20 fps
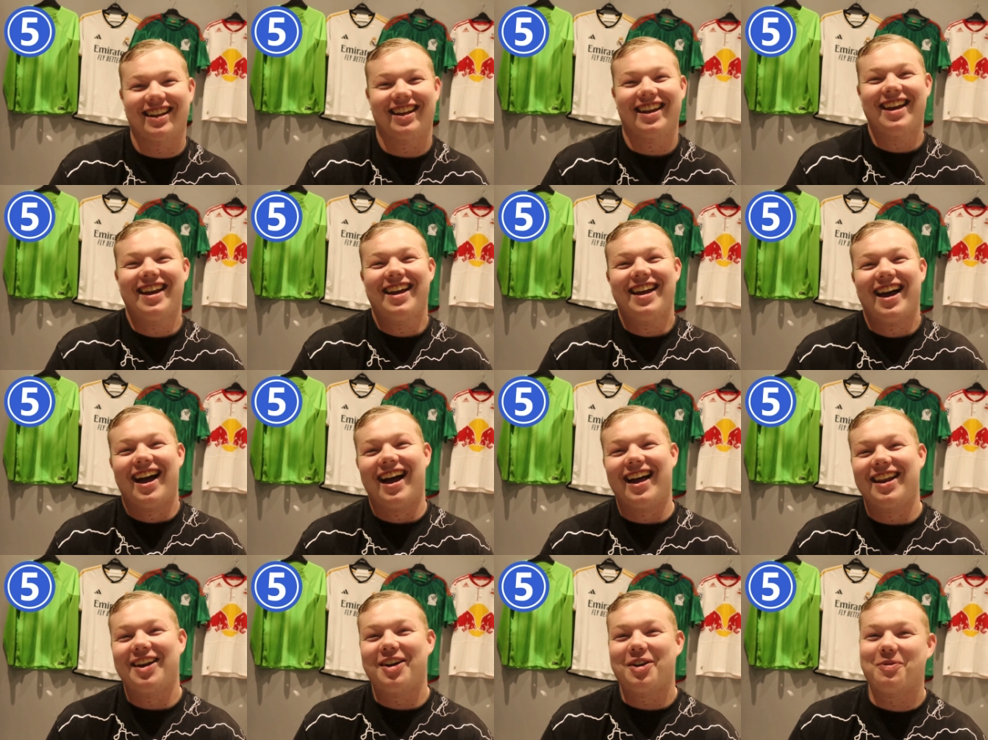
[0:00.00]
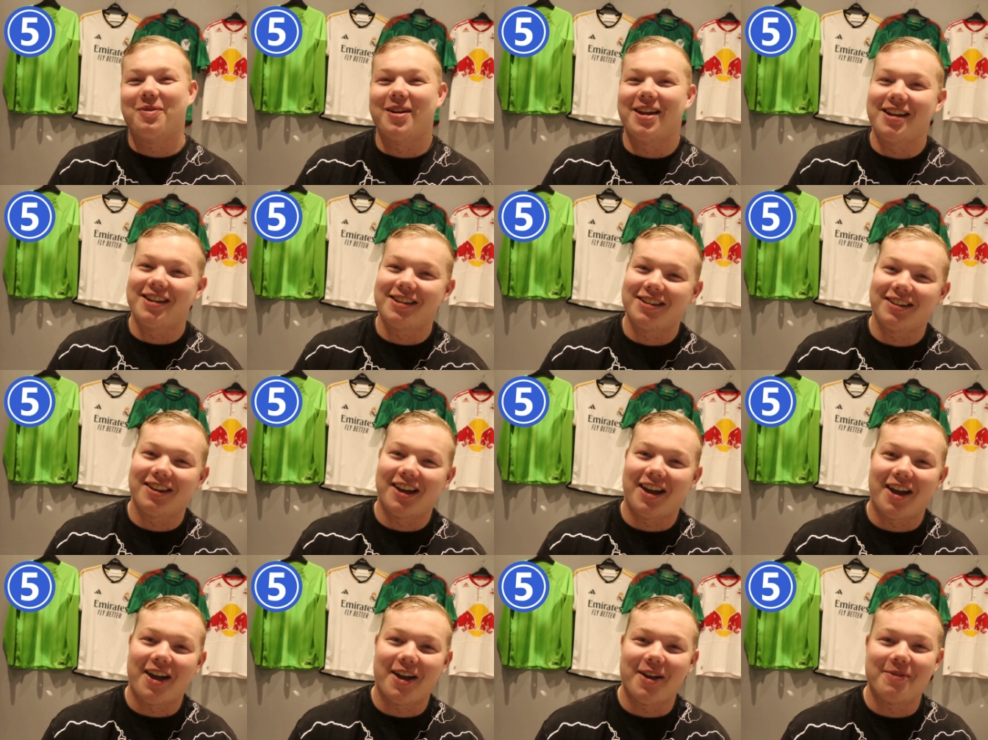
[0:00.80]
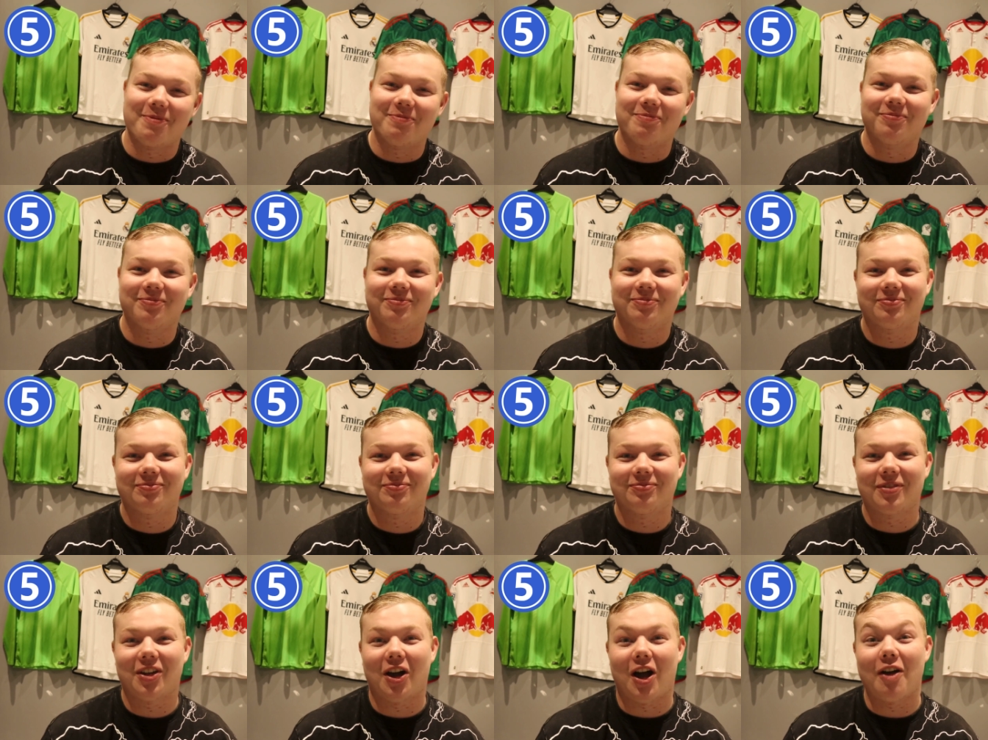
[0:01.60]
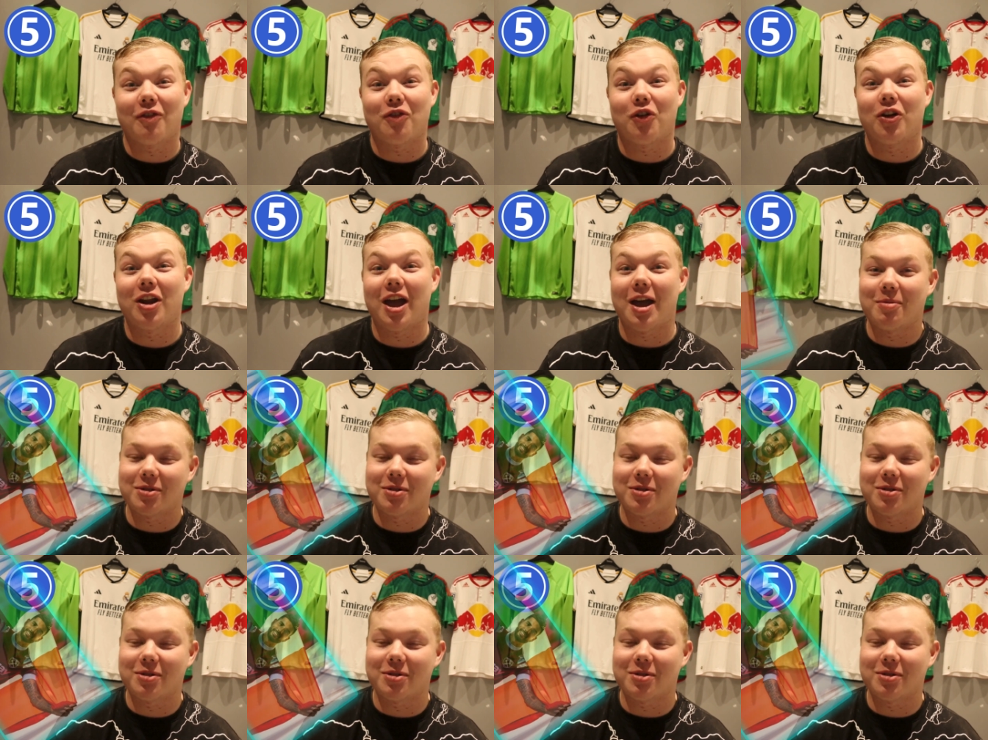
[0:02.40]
a little bit. Um, I've got